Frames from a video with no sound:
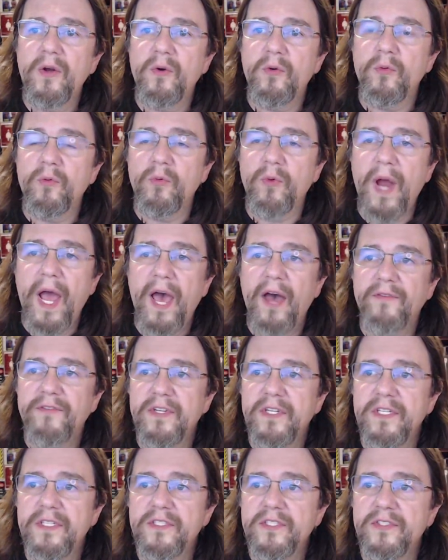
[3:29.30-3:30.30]

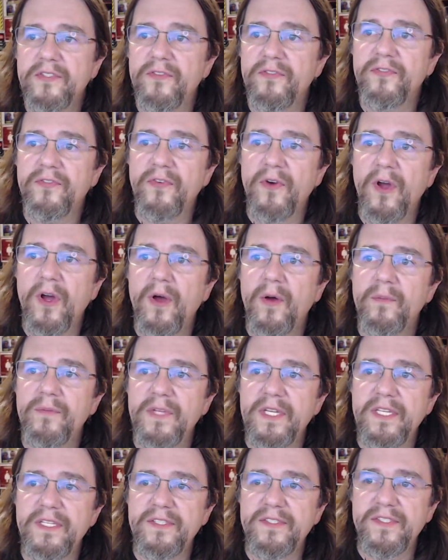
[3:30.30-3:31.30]
Ravage from
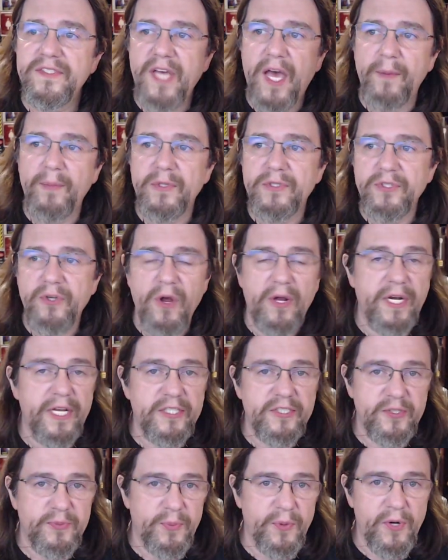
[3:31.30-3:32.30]
the
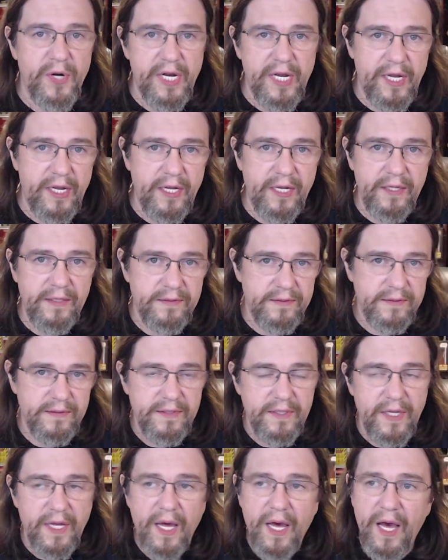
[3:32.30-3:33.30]
Cybertronic Spree,
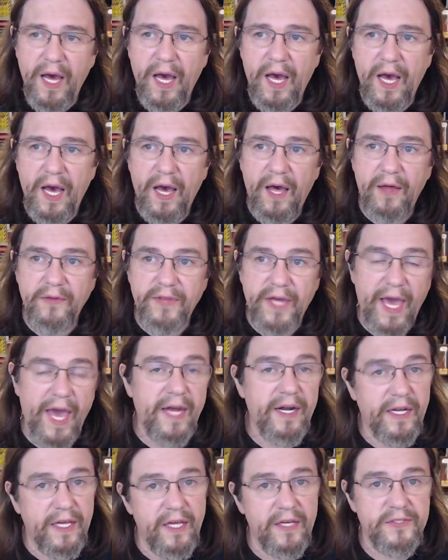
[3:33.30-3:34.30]
they
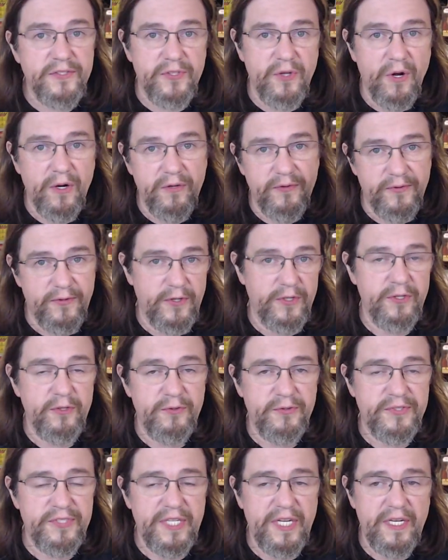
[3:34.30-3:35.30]
had a Kickstarter for a
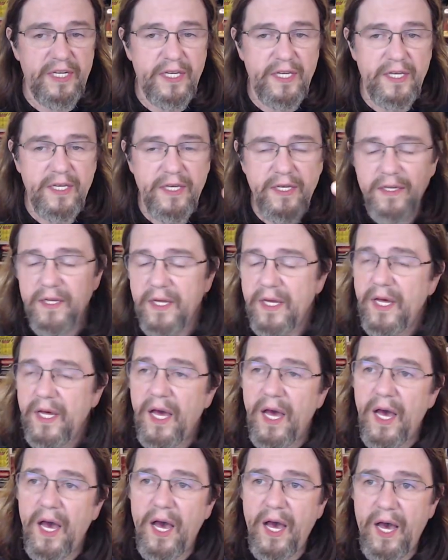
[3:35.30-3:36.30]
new CD.
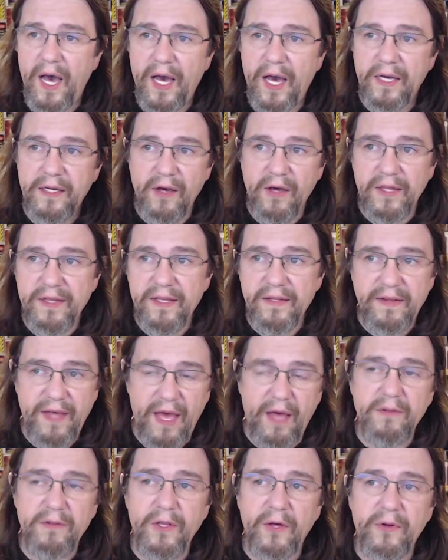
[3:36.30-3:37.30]
Got the
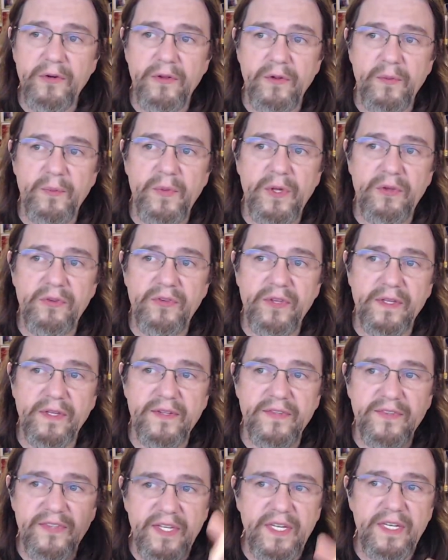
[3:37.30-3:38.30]
download of the music.
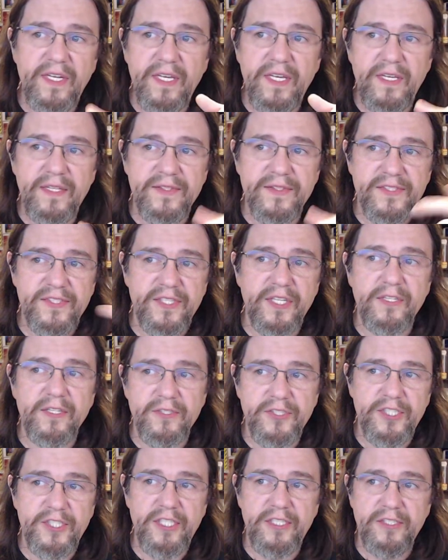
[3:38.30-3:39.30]
The CD and sticker
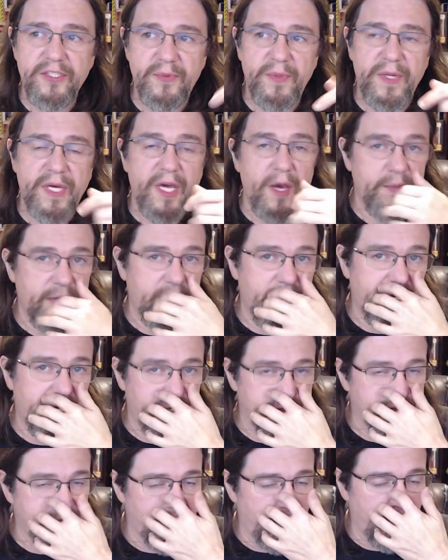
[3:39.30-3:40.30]
sheet should be coming in
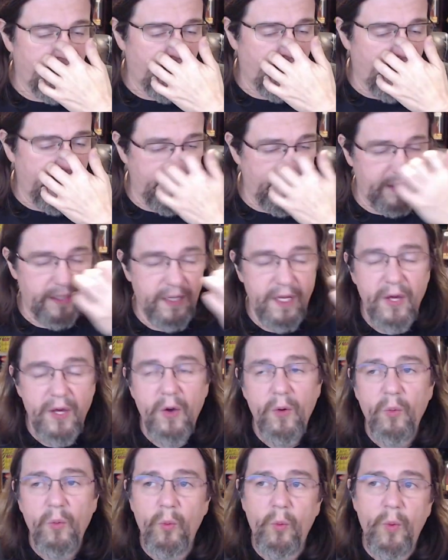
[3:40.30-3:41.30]
at some point
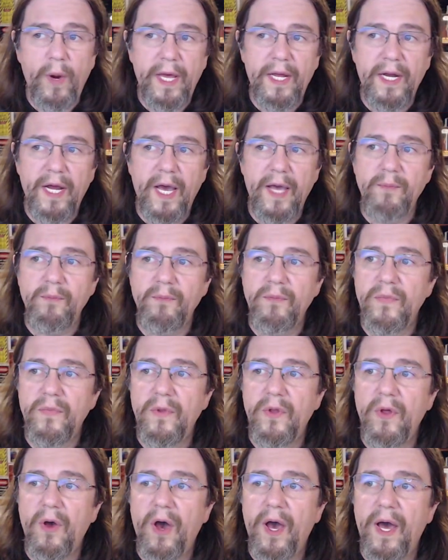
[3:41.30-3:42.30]
when
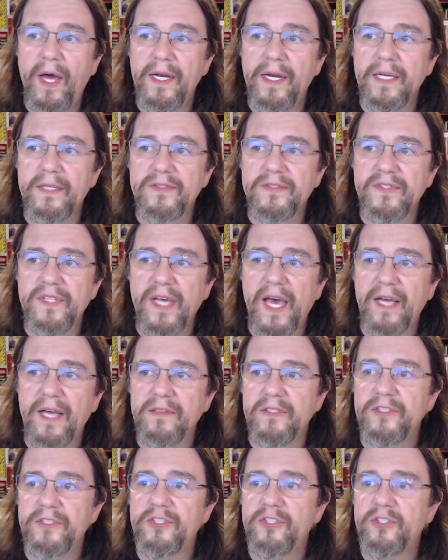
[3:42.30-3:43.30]
I'm not
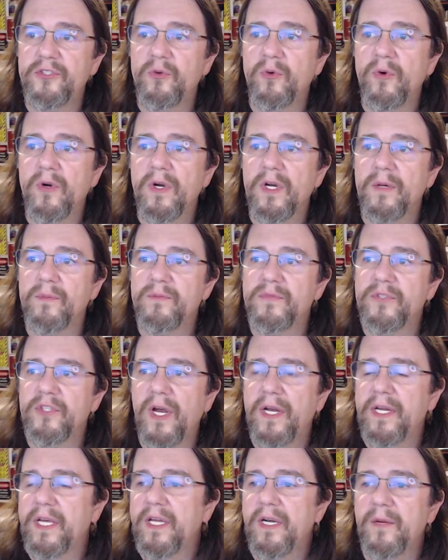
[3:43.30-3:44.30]
exactly sure. And I'm
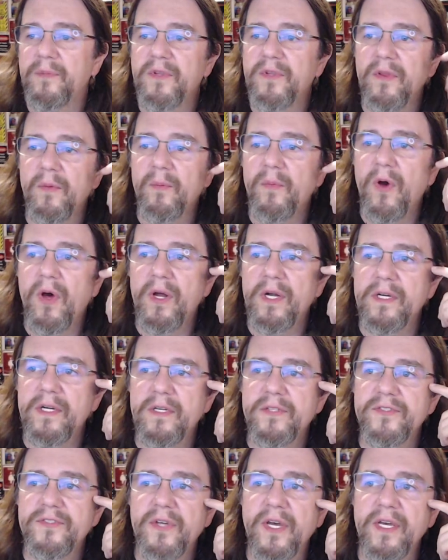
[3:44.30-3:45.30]
trying to get up to the
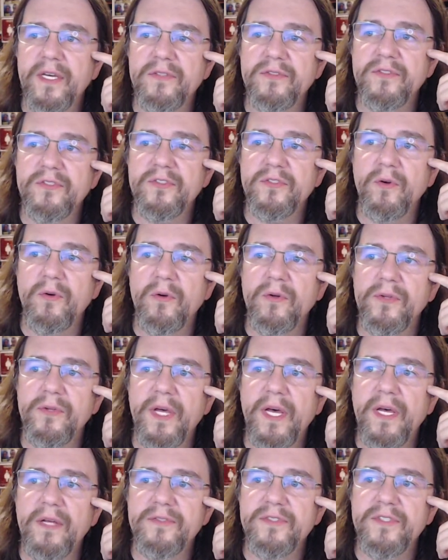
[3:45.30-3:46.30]
monitor so I can scroll
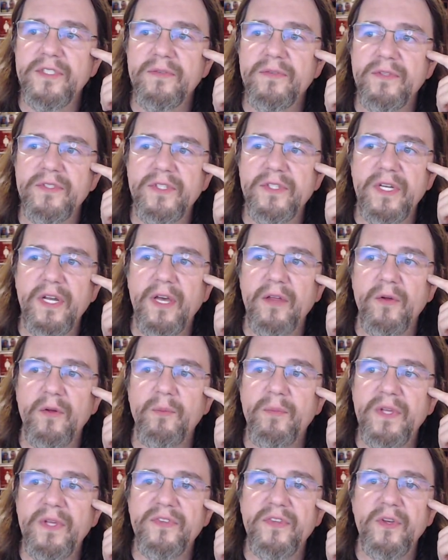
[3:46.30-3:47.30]
down and see if there's any other
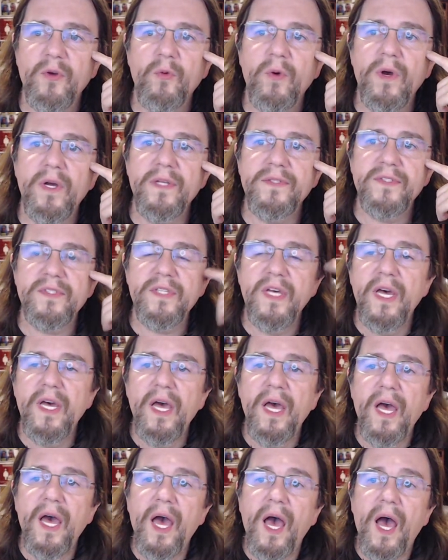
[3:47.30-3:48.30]
missing ones.
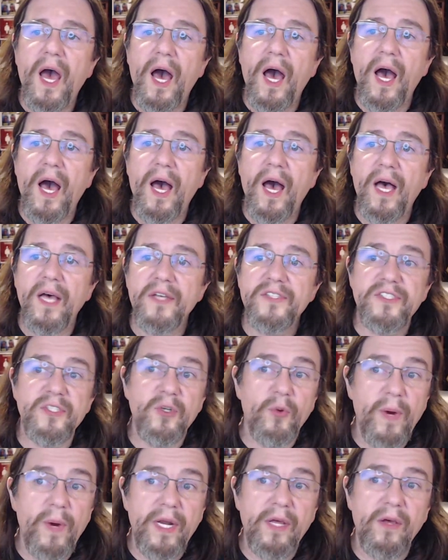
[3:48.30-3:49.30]

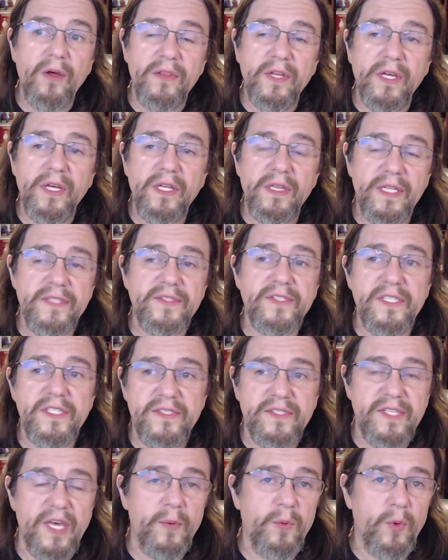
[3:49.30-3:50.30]
Still waiting on the Kolinsky
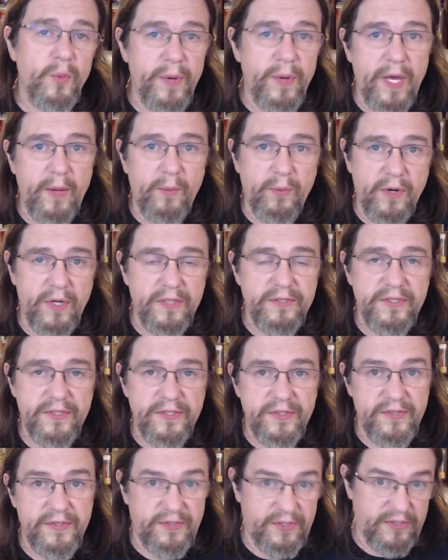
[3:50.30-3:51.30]
Sable
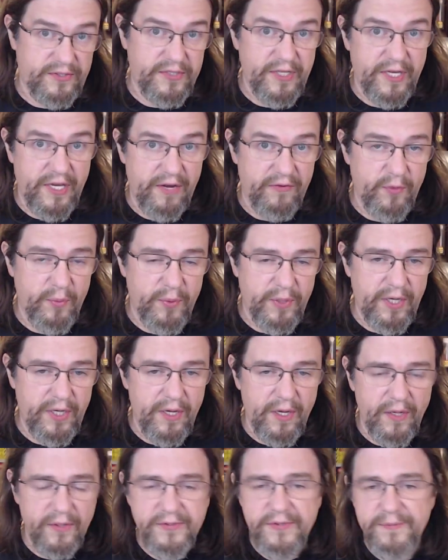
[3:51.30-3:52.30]
paintbrushes, just like everybody
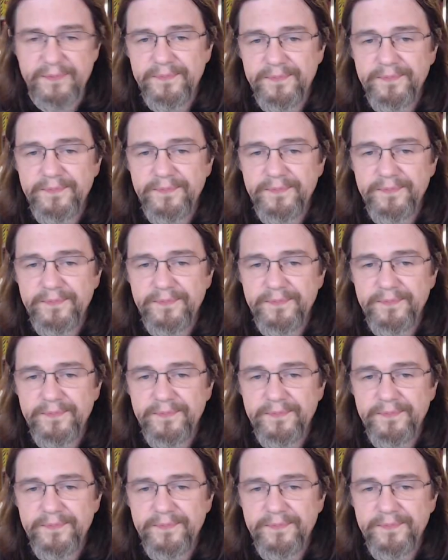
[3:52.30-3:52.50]
else.